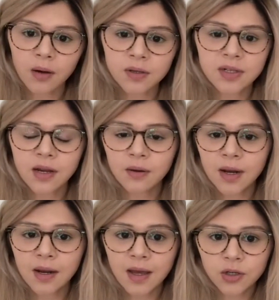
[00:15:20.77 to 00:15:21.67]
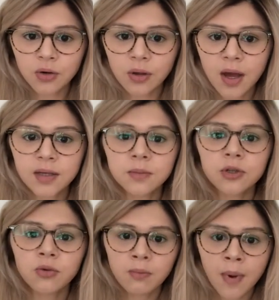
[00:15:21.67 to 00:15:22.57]
Just any electrical
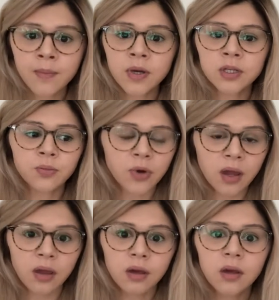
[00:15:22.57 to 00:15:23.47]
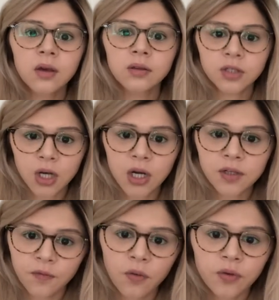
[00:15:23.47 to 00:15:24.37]
items, remember to bring the charger
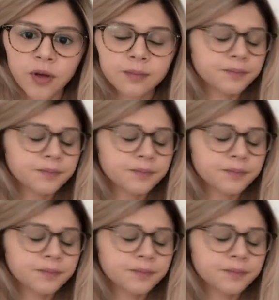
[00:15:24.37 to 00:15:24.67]
for them.